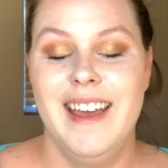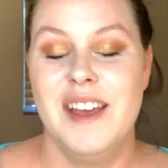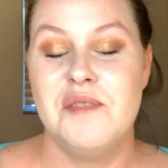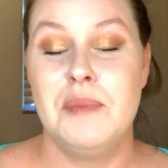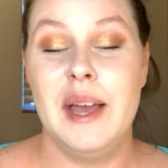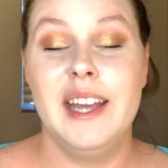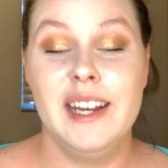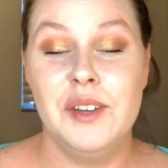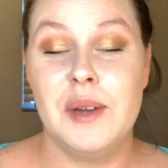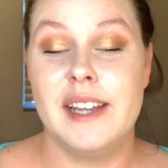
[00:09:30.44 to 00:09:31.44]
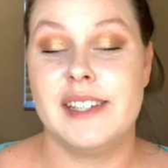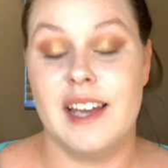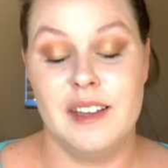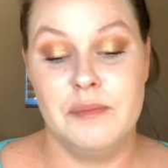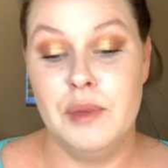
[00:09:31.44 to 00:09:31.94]
But anyways,
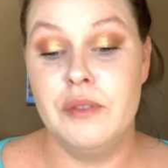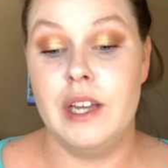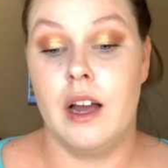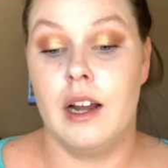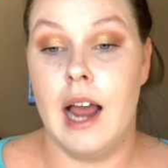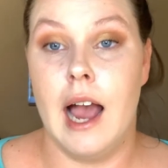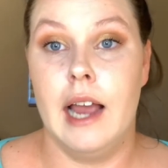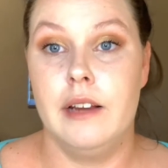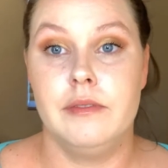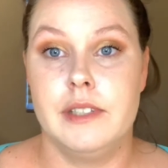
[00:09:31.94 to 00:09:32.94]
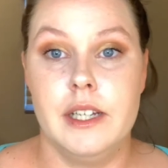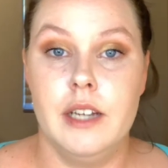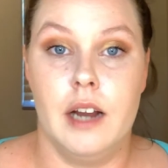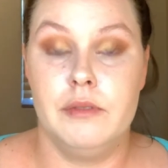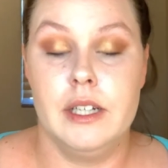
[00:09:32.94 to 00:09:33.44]
moving on.
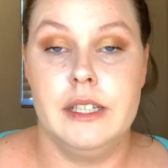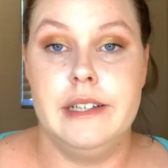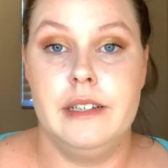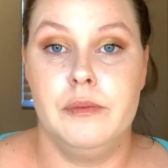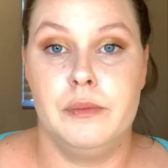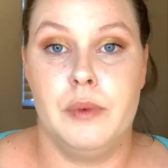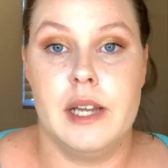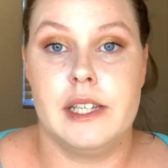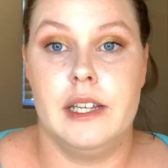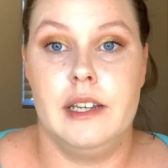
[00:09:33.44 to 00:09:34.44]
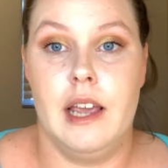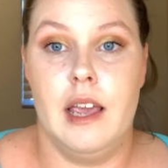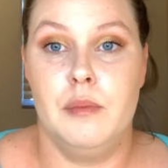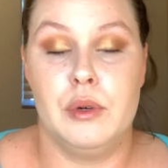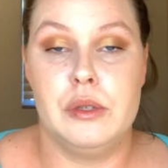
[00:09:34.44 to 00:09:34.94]
I really wasn't
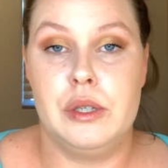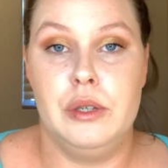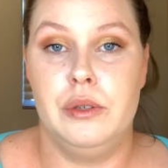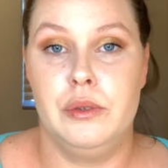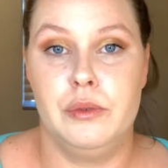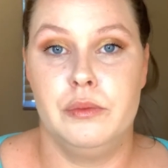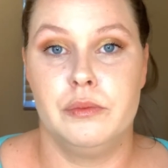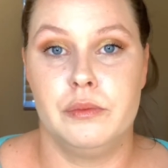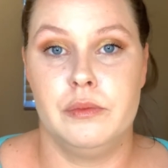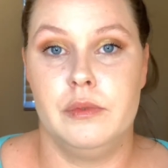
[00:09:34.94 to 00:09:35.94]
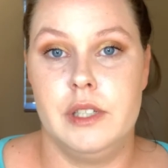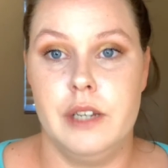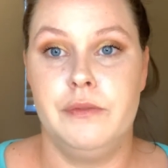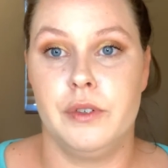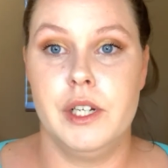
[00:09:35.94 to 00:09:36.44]
able to
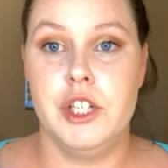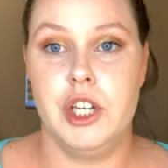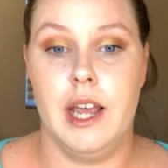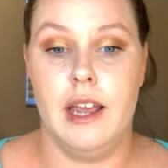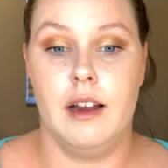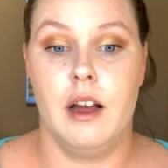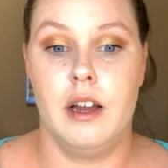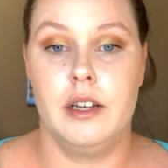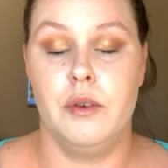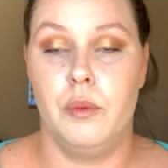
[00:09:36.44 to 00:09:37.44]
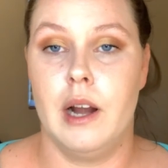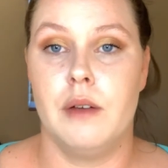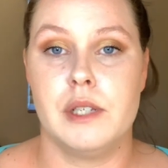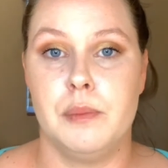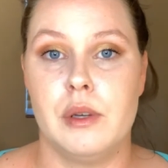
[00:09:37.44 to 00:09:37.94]
differentiate on what I
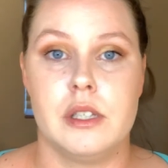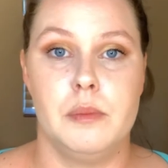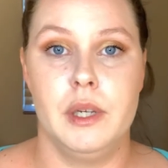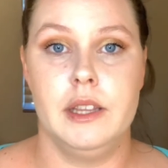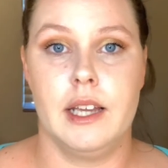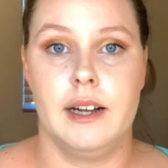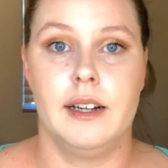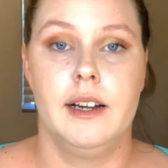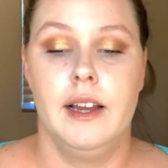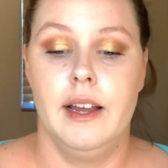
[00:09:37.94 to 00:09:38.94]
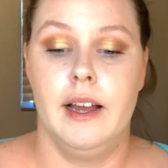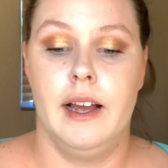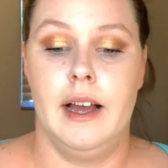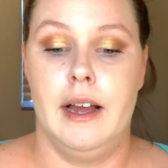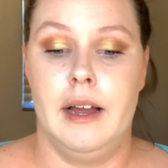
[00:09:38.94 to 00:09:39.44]
was supposed to put there.
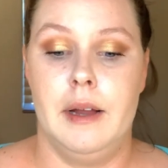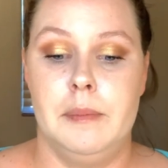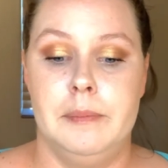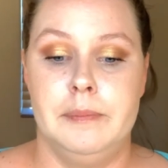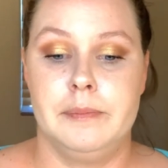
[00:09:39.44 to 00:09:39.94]
And